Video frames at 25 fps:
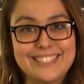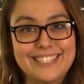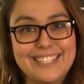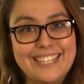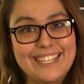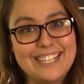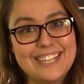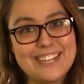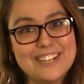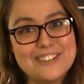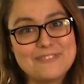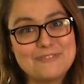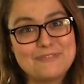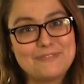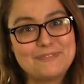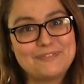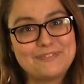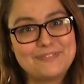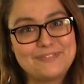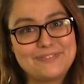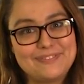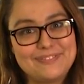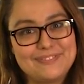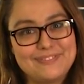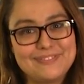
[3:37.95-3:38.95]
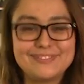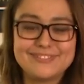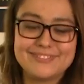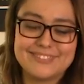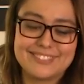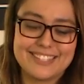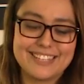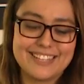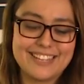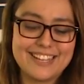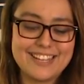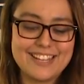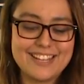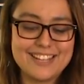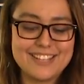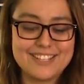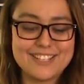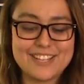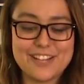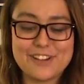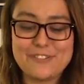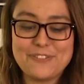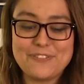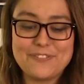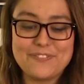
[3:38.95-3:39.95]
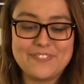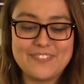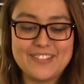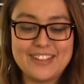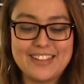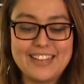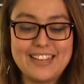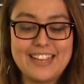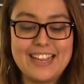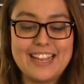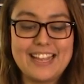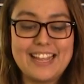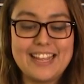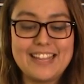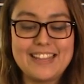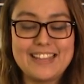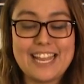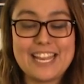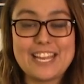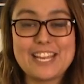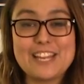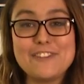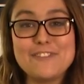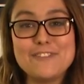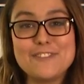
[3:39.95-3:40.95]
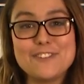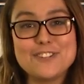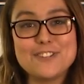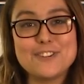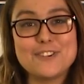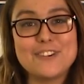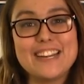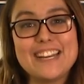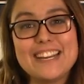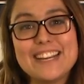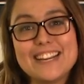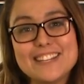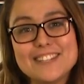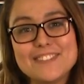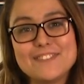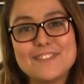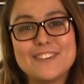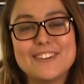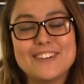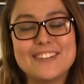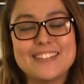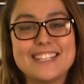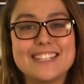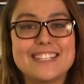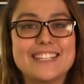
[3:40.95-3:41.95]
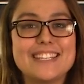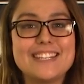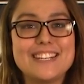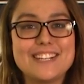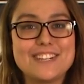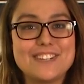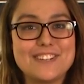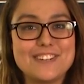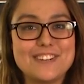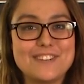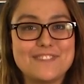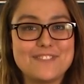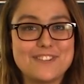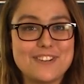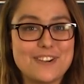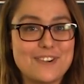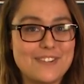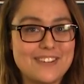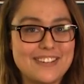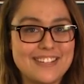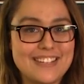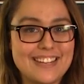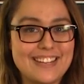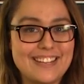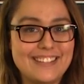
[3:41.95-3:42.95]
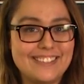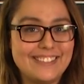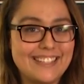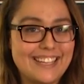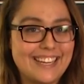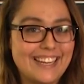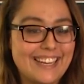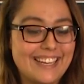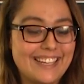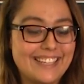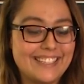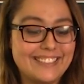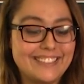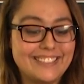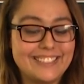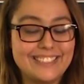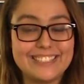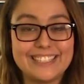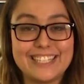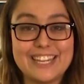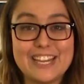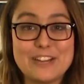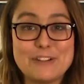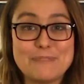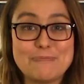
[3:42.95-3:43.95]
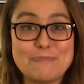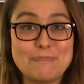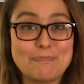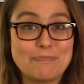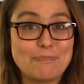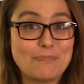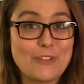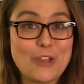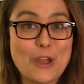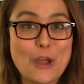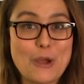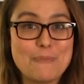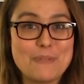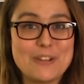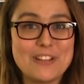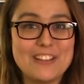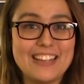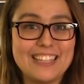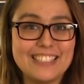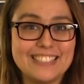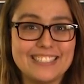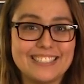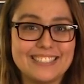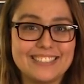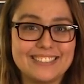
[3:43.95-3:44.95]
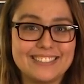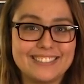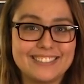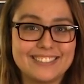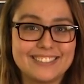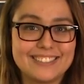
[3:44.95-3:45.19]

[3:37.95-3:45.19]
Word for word: There you go. So Thank you for joining us for this edition of Show and Tell, and um, hope you liked it.